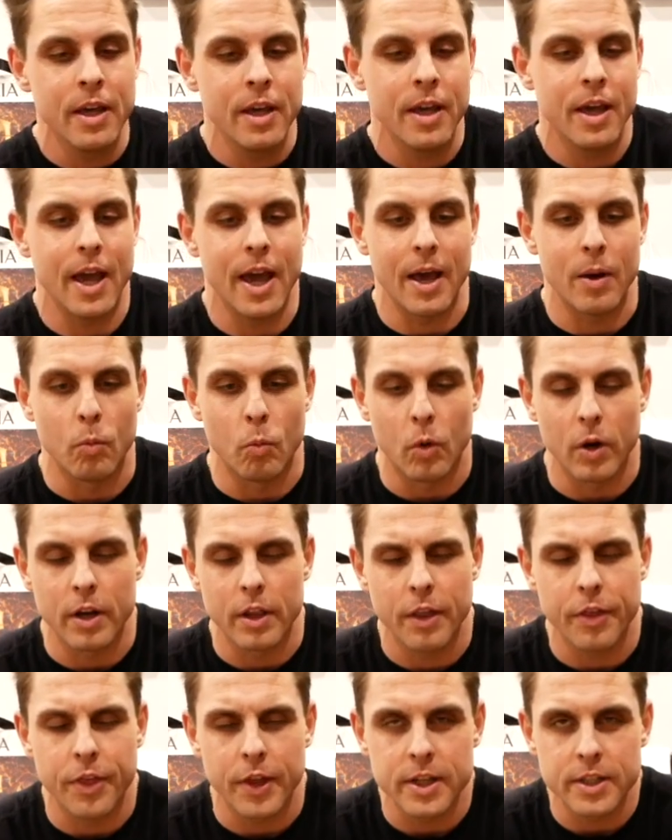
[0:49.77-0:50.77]
And one of
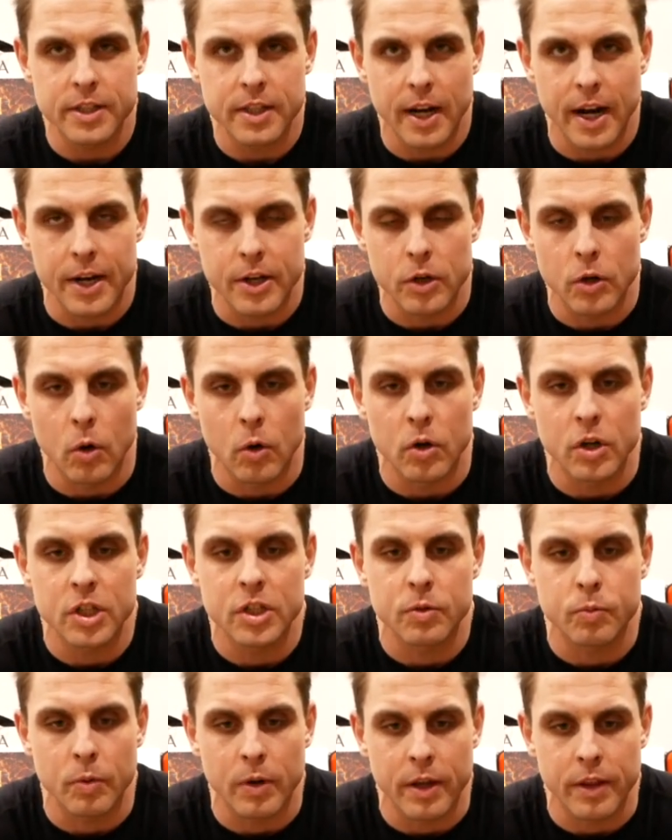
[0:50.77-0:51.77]
the things that I
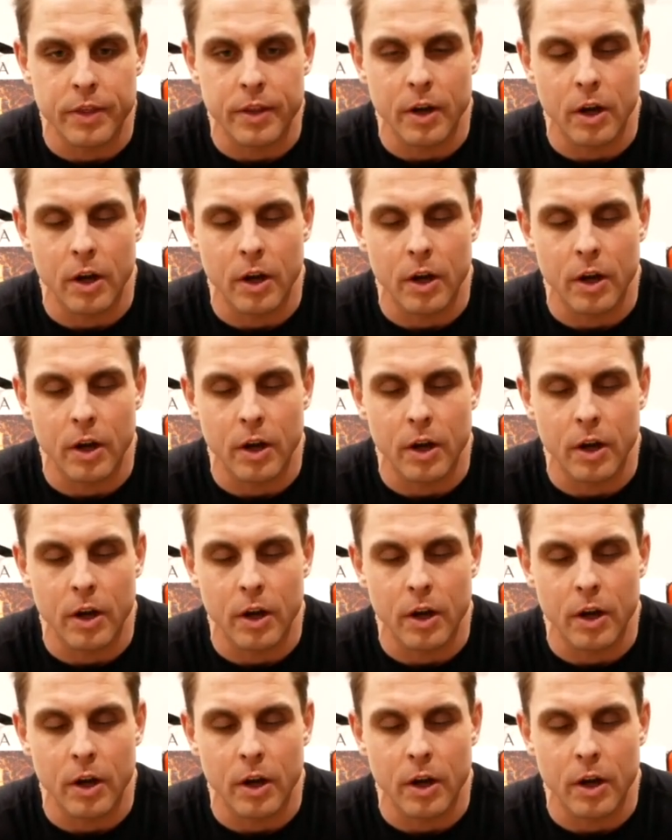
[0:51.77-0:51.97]
noticed with